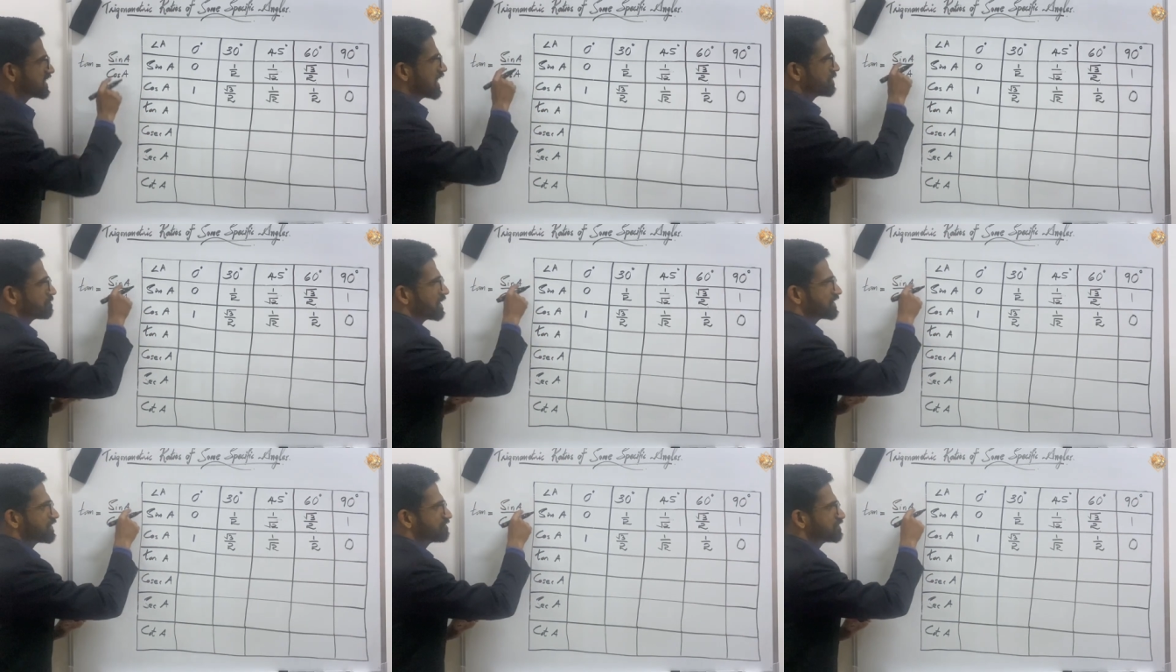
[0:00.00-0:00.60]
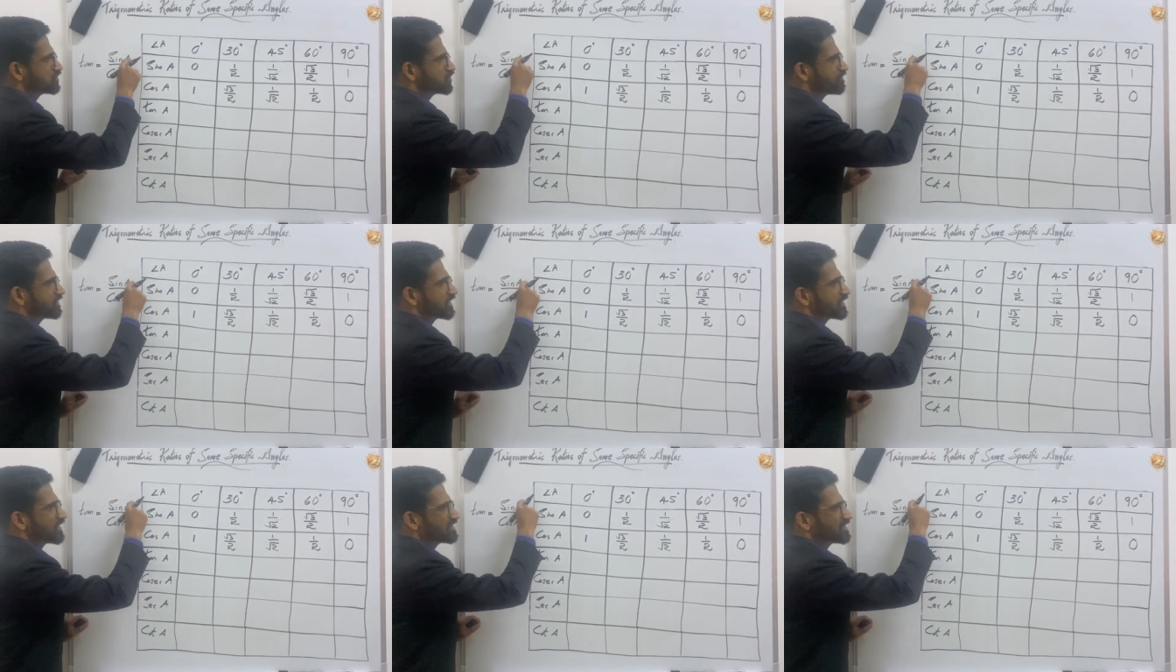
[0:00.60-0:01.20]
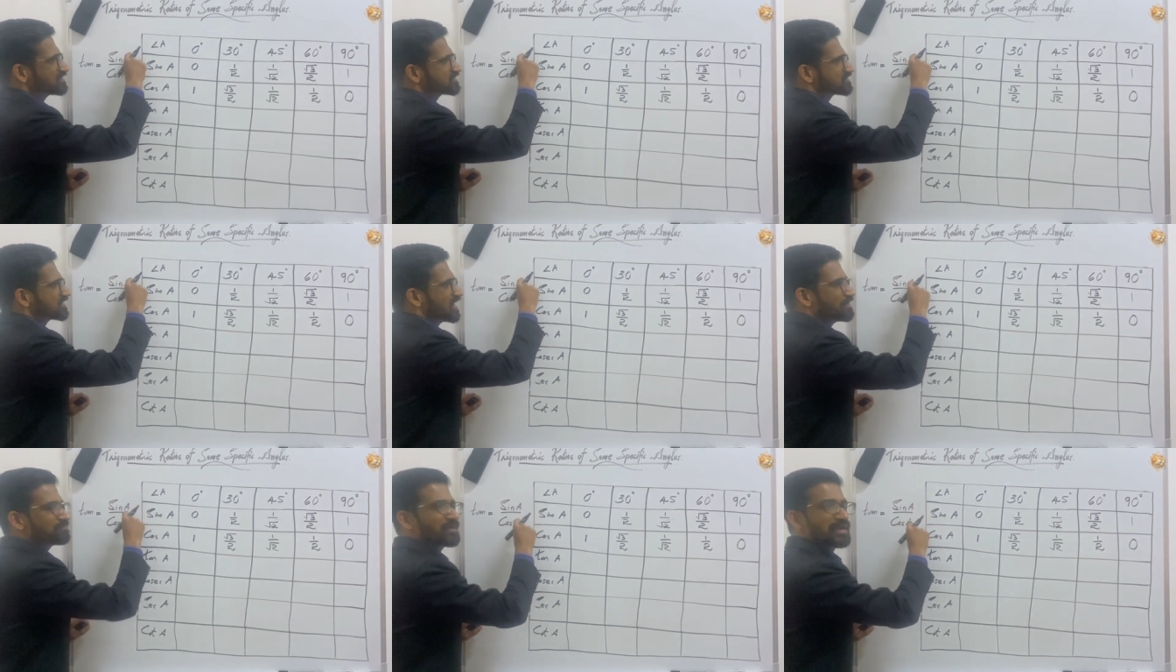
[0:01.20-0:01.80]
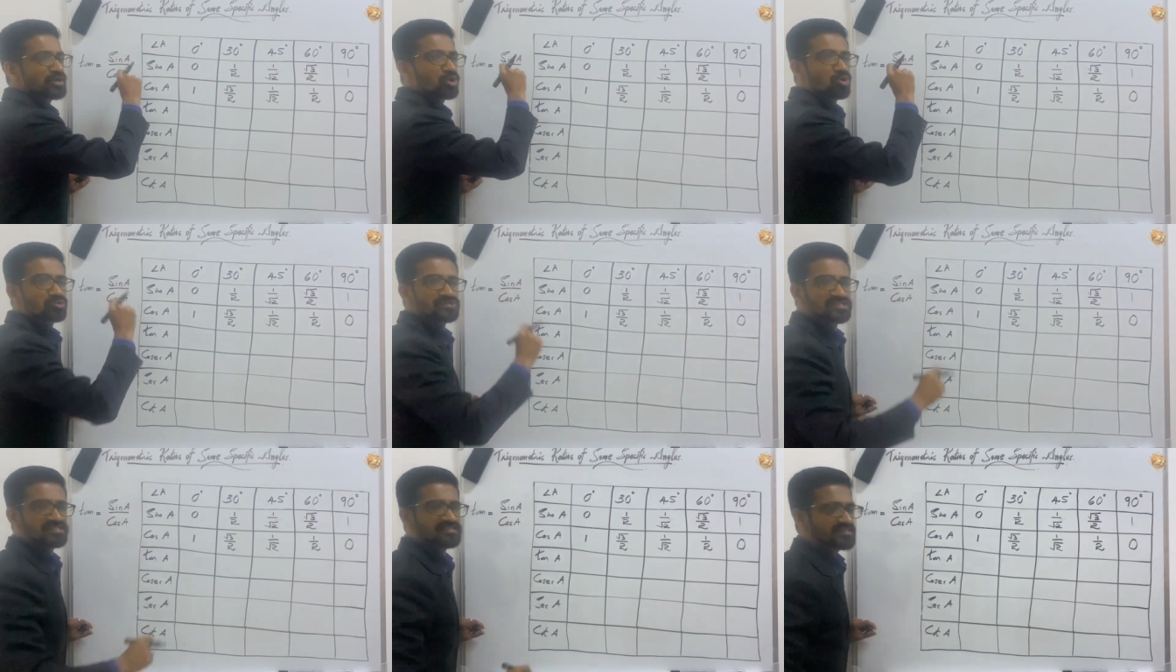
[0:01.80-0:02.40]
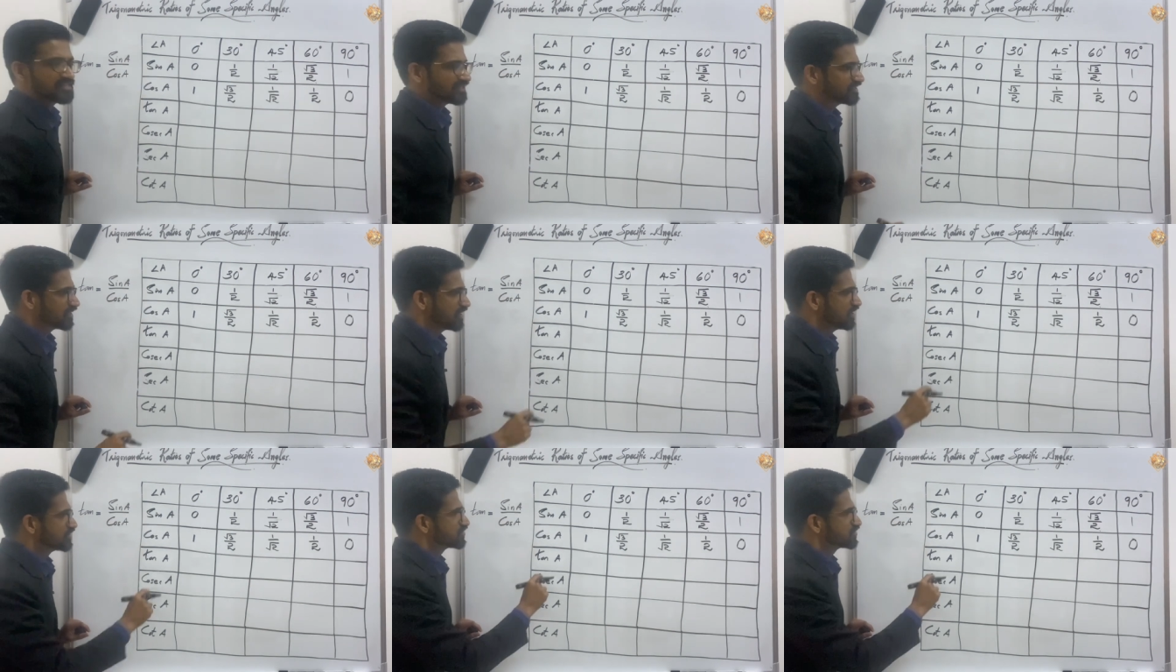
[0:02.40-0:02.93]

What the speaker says: tan by definition we can write as sine by cos, isn't it?